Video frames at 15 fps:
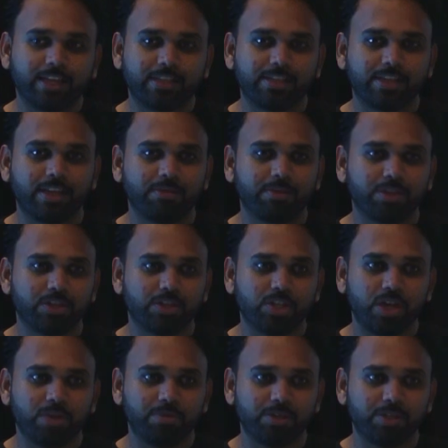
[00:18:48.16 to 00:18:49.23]
even though the
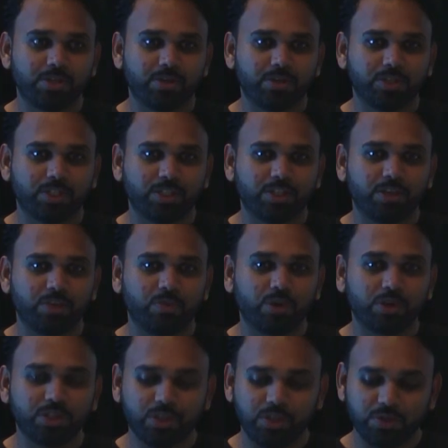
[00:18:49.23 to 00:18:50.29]
CIP is a Gnosis, if you
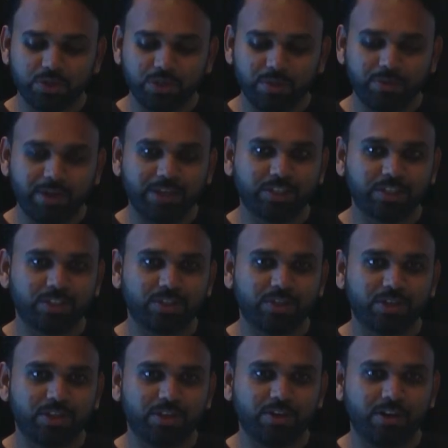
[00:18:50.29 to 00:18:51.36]
want to do some actions on
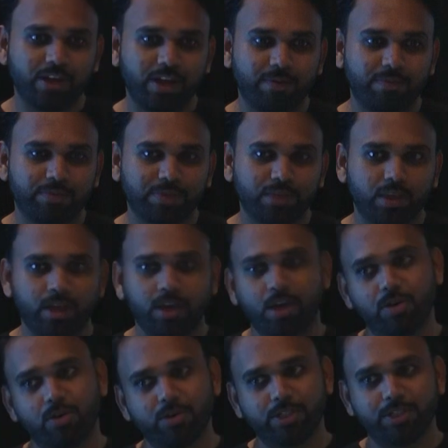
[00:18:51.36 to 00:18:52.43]
Ethereum, you can
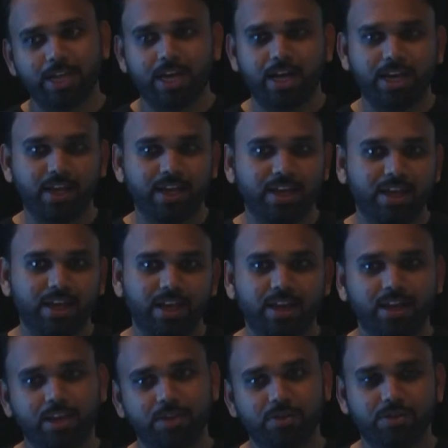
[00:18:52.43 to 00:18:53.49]
call this guy, and you
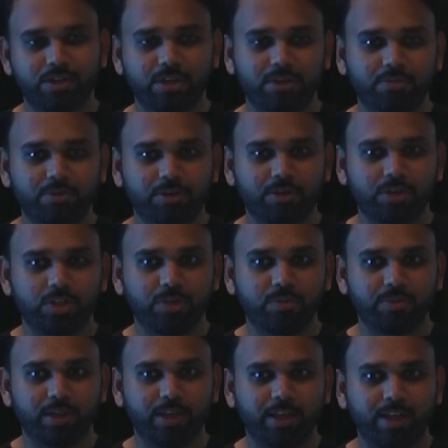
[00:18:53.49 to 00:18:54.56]
can do it in computer
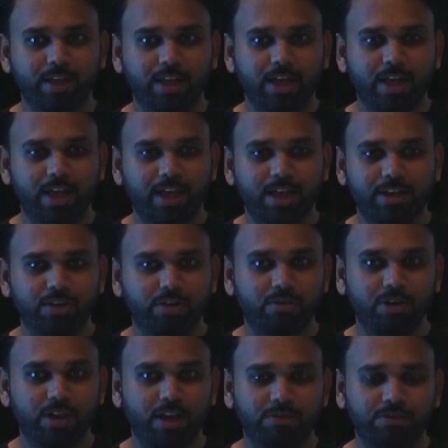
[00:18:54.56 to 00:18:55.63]
cheaply, and you don't
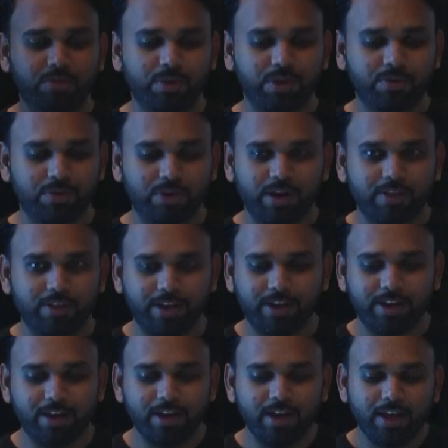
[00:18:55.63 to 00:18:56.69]
really have to wait for anything.
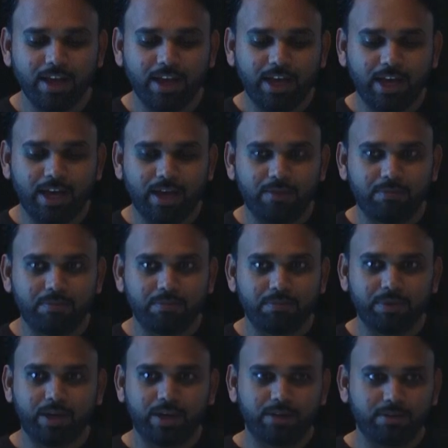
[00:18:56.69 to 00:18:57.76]

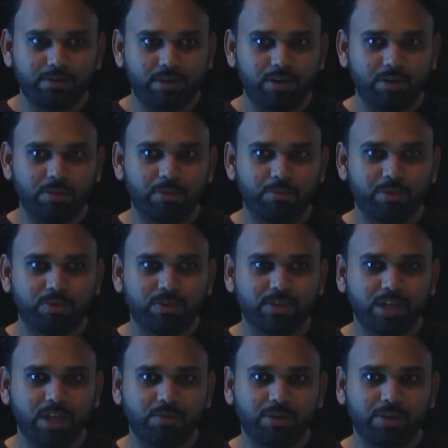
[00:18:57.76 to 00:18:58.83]
But remember, this
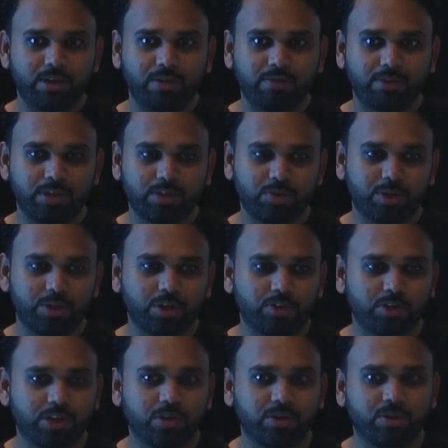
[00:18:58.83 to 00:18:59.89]
can be done with a smart
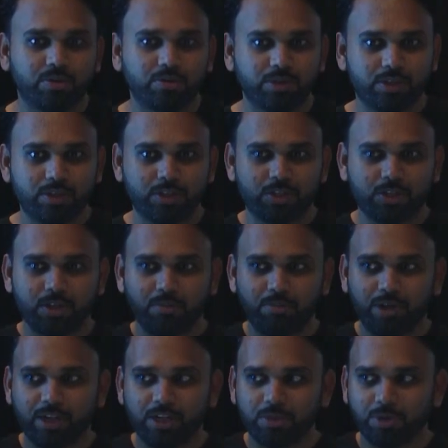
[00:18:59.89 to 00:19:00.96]
contract call, because it's
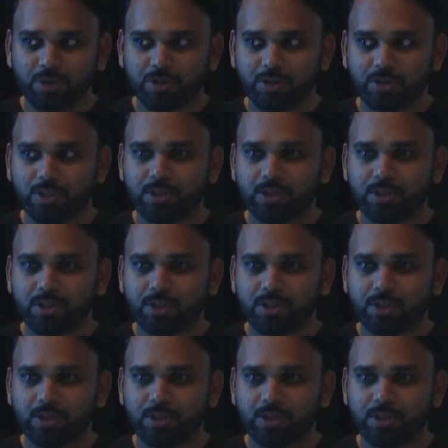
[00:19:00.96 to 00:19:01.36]
completely smart contract